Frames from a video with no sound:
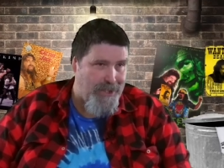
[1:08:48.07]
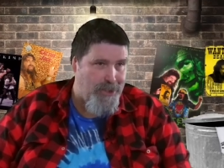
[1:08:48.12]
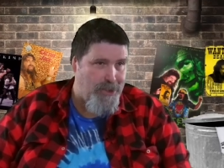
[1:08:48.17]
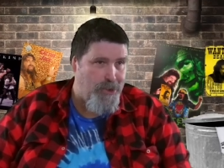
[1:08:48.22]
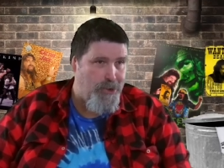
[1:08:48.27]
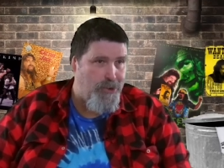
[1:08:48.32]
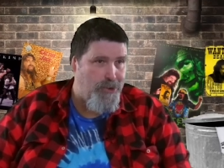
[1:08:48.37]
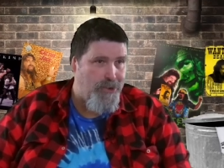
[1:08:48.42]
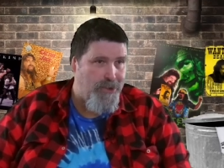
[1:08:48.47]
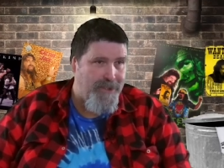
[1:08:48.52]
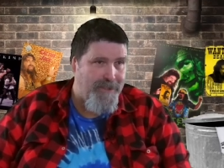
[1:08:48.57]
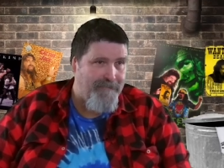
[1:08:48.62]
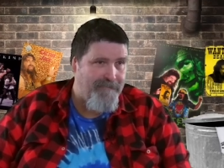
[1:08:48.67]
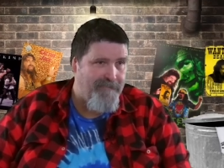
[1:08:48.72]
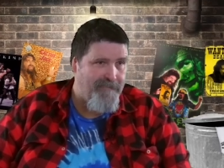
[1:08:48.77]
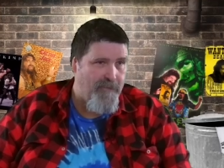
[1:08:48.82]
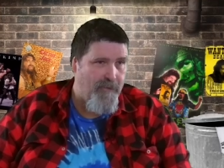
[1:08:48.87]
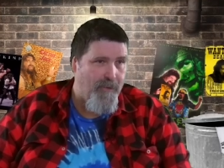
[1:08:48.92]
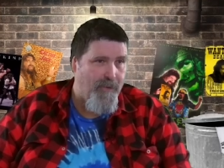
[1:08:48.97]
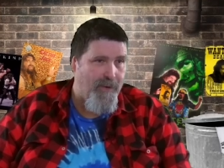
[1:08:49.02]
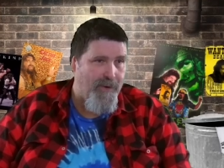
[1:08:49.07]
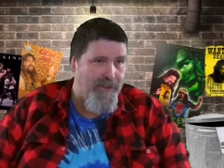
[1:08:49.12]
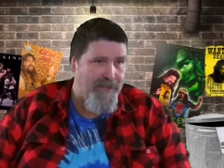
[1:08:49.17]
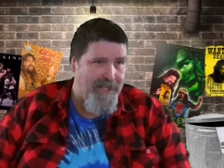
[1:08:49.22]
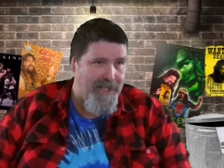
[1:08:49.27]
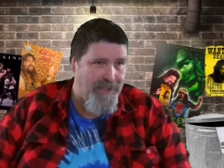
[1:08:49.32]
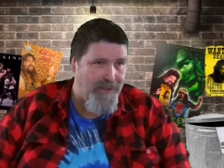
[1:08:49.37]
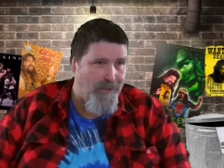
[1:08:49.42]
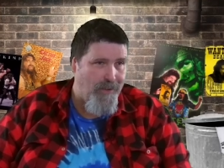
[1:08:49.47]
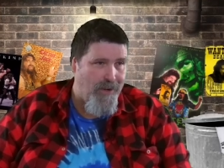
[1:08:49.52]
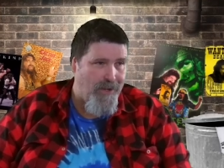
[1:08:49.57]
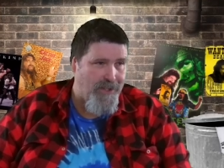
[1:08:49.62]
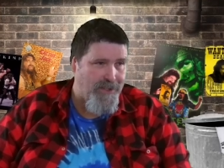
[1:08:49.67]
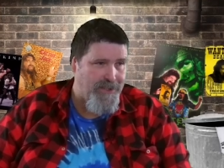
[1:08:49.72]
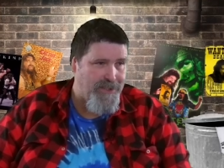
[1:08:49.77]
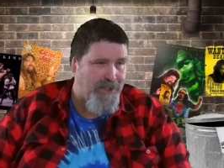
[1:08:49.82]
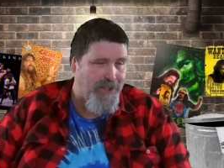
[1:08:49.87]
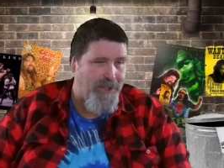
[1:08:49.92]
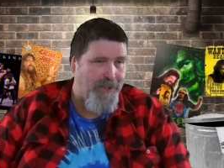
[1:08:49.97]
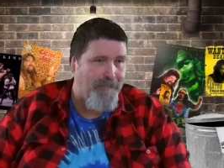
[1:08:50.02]
good for the long
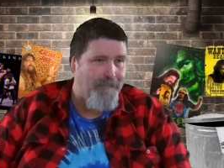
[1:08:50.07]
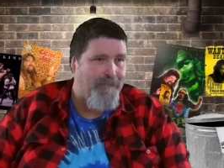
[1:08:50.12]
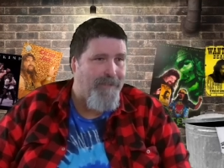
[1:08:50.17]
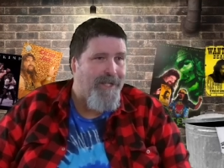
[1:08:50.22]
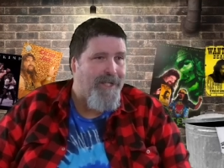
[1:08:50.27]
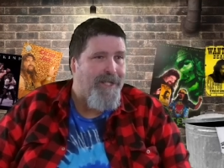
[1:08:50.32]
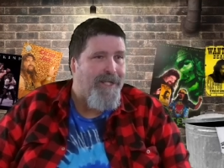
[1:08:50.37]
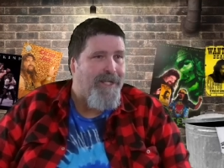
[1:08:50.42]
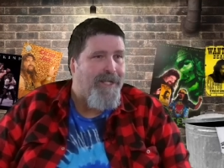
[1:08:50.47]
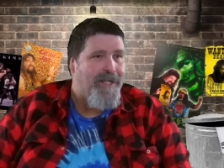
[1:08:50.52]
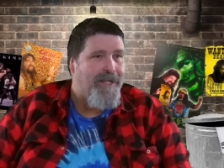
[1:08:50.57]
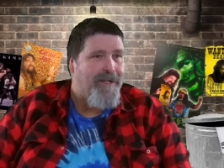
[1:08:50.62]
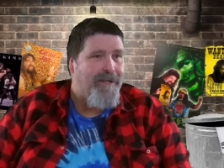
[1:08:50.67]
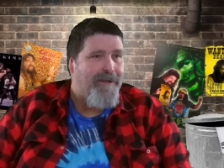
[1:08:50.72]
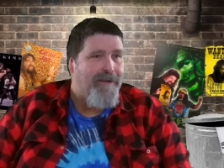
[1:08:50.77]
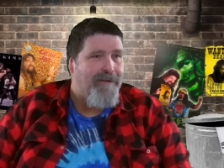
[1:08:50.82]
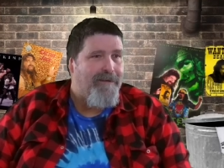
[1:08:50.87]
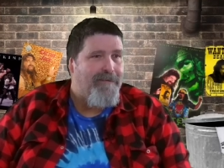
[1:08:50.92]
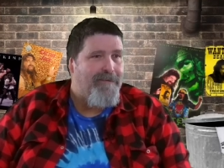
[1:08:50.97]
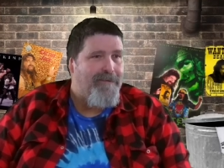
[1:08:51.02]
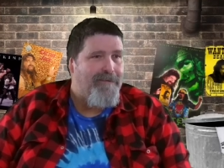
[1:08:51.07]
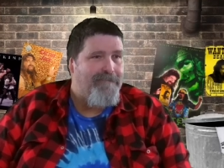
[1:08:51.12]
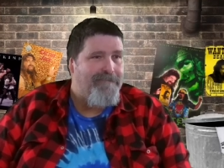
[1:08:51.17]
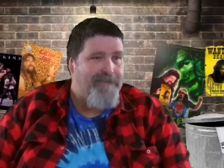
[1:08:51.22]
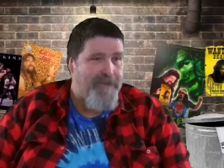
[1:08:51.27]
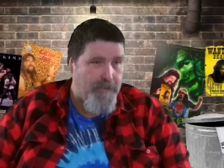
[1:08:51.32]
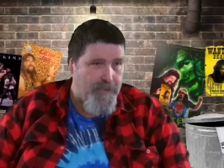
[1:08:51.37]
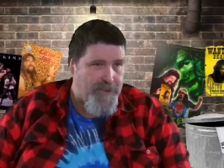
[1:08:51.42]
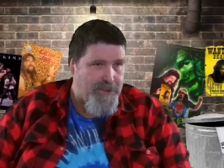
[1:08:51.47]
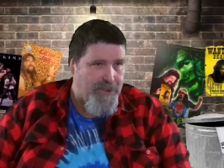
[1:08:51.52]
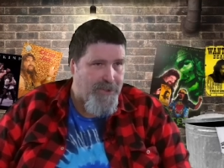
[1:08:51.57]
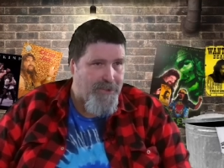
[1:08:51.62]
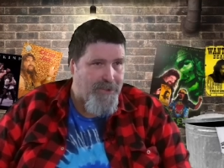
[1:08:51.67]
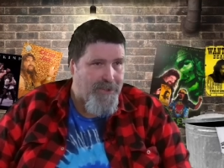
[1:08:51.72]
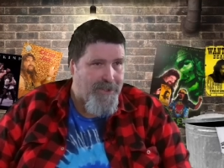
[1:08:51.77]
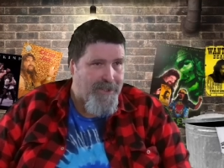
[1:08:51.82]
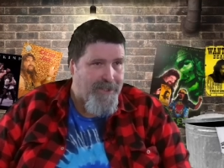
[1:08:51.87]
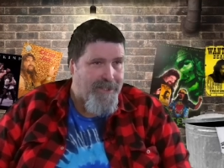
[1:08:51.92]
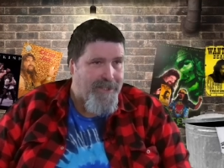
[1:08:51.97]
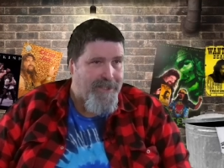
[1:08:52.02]
term uh, future
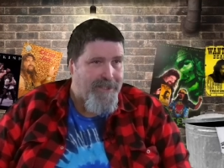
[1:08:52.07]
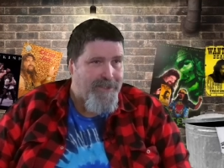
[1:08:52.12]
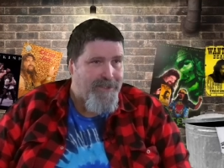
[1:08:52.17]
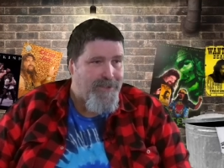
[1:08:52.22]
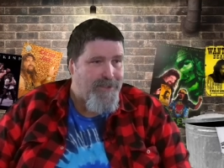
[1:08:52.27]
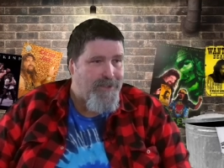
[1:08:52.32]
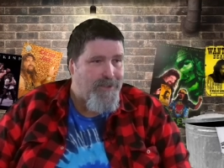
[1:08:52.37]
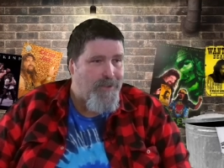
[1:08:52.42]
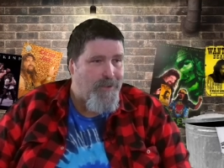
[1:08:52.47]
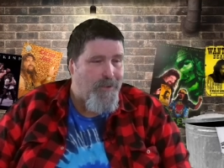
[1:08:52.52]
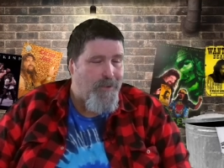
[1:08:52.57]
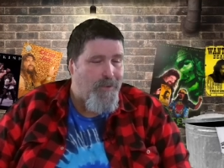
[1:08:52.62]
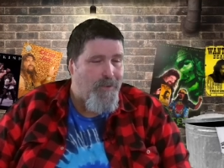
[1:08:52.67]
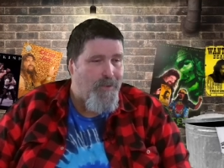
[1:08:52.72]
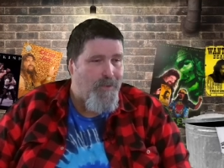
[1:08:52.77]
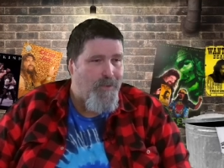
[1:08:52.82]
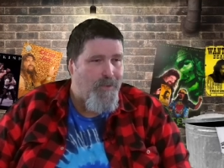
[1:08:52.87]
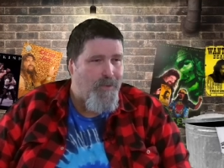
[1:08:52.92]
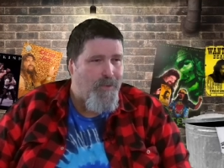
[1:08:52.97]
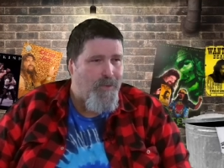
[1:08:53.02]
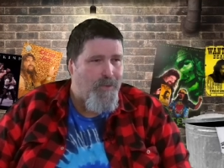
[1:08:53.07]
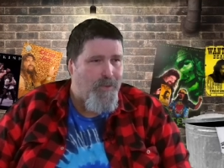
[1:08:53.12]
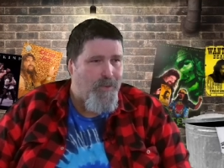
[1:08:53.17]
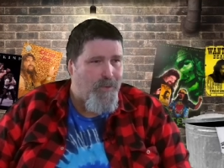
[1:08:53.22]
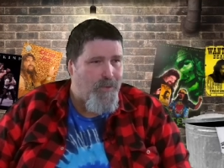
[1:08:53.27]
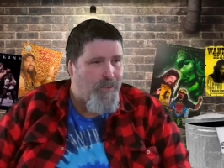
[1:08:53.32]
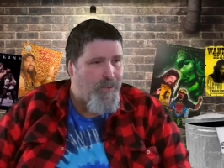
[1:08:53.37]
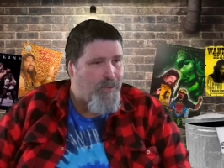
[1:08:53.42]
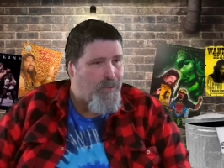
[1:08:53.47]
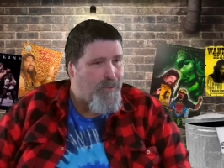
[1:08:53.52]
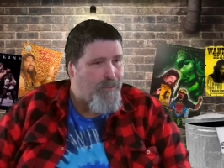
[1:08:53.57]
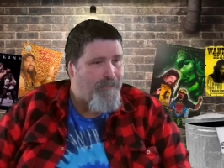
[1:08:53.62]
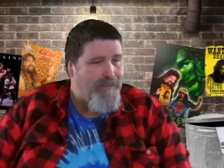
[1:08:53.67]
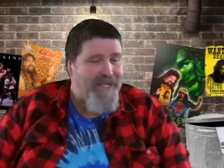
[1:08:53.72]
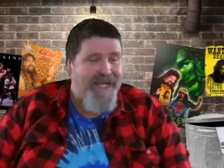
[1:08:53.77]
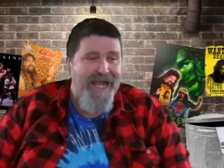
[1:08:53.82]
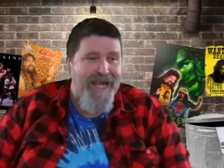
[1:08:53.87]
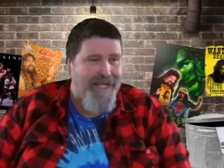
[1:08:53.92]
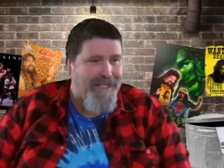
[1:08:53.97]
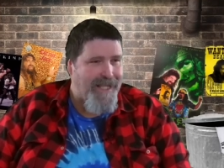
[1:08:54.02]
to be
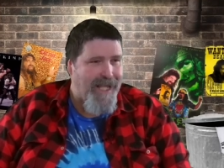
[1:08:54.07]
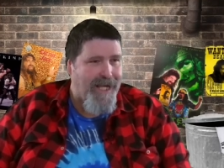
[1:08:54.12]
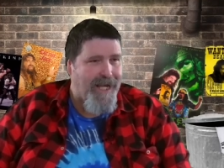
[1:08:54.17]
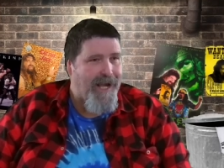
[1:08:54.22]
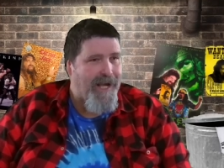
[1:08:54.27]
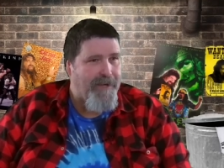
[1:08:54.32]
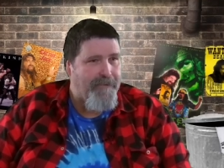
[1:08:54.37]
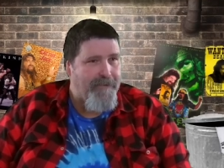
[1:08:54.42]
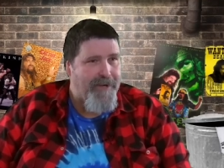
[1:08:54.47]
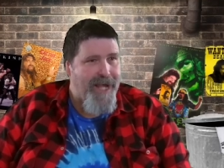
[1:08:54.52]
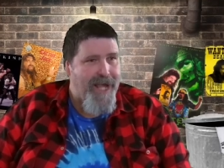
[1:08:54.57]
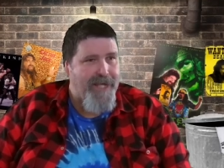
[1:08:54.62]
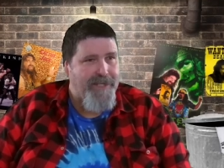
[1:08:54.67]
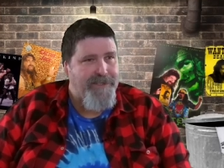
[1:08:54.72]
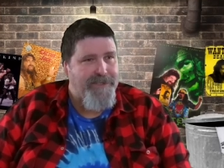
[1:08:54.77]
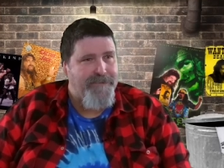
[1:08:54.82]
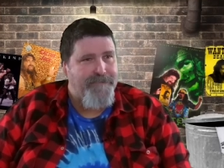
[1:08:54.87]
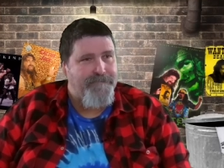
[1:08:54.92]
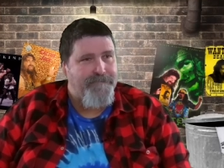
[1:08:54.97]
getting that kind of reaction.